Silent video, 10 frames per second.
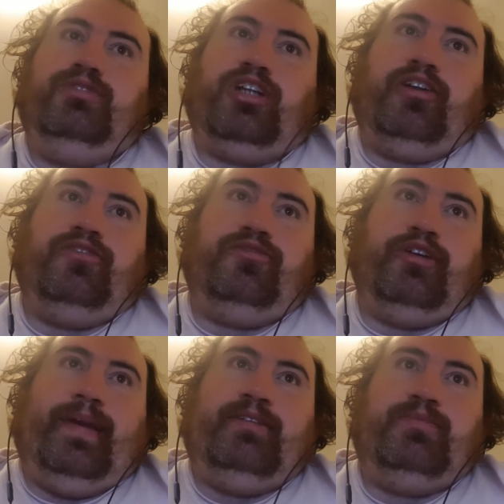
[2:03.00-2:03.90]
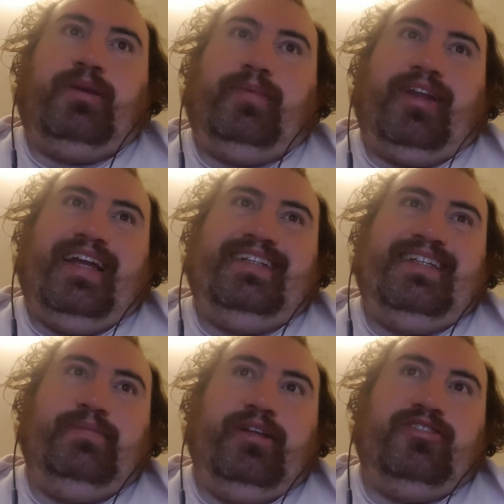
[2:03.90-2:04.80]
started three games, played about
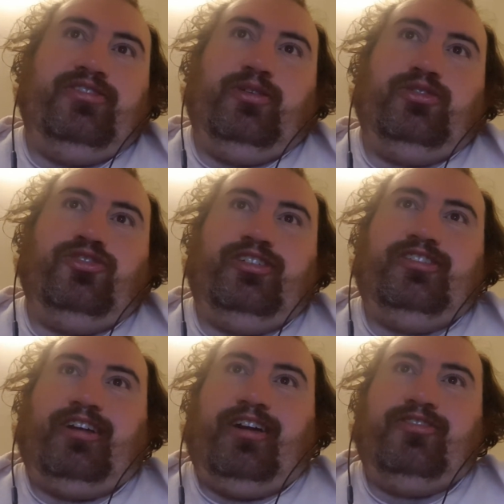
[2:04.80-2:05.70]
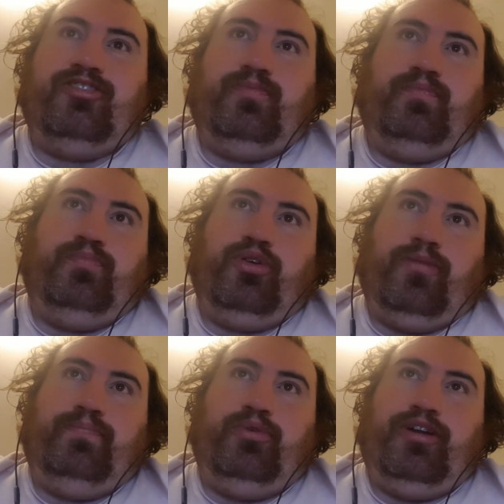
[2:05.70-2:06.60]
18 minutes in those three starts, put
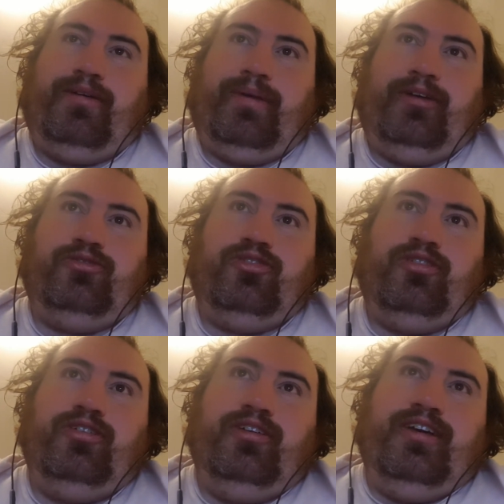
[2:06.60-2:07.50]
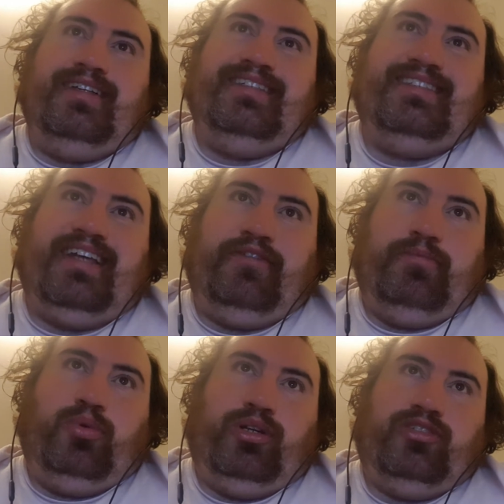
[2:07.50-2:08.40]
up putting about
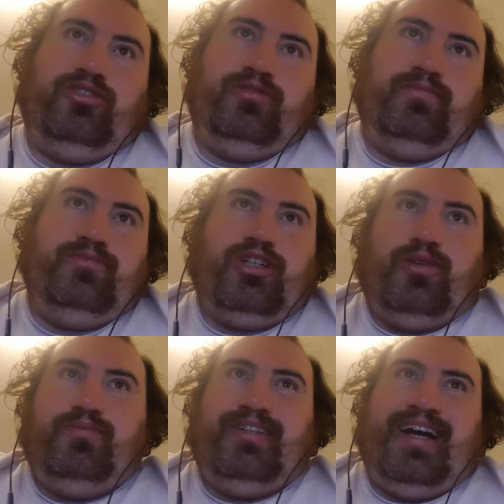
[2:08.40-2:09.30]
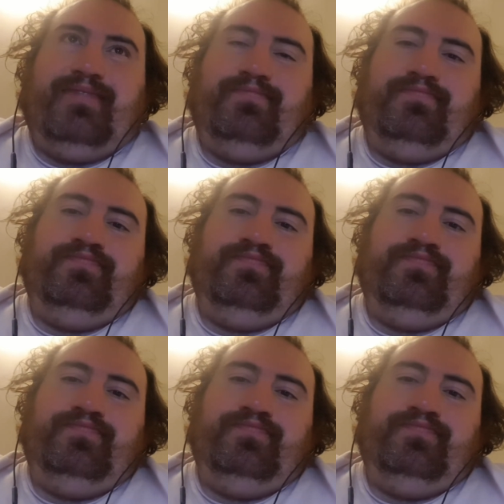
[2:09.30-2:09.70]
seven points. So not